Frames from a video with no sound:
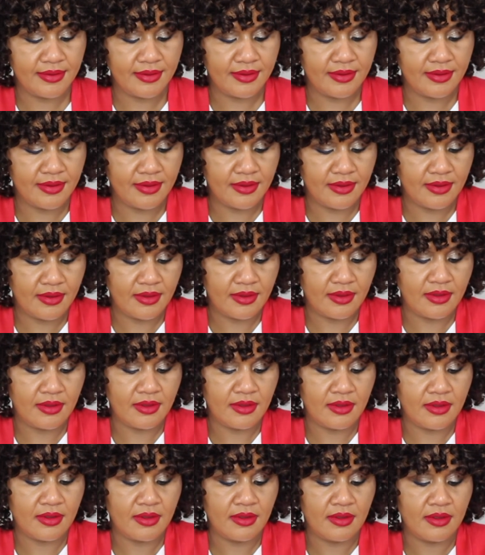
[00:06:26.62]

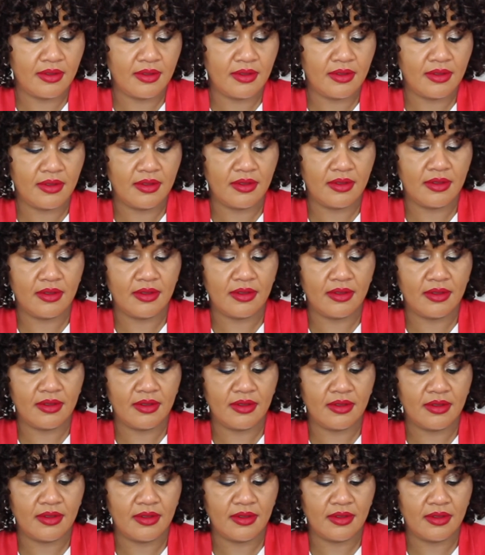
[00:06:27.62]

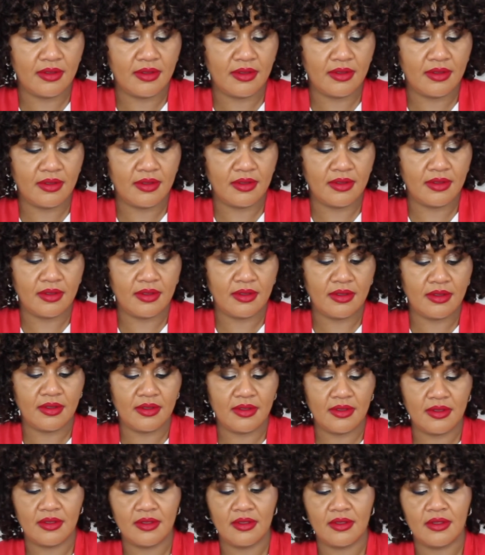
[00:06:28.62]

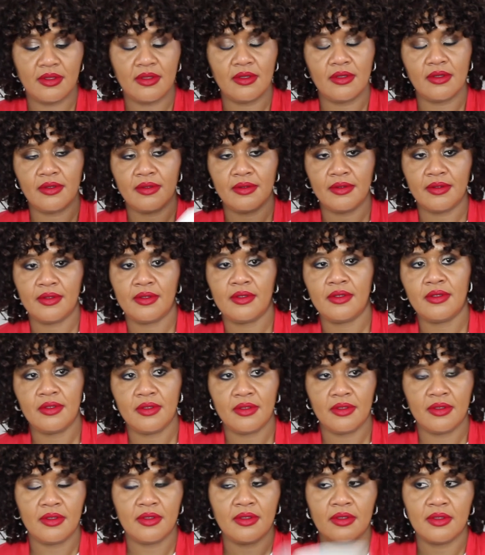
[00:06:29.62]

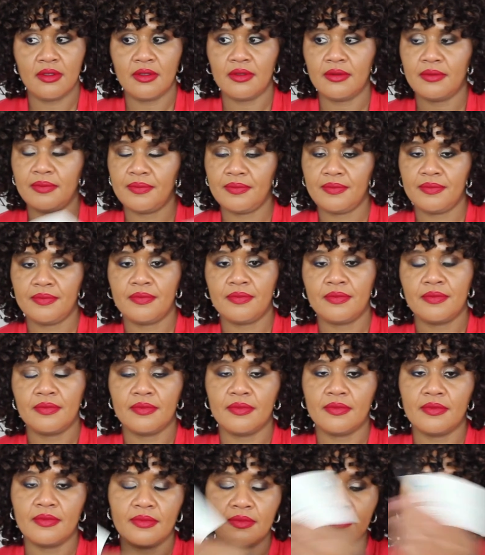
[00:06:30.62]

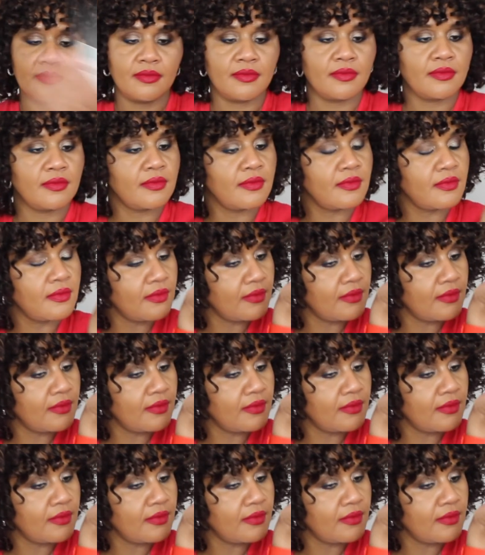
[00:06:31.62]
(no one is talking)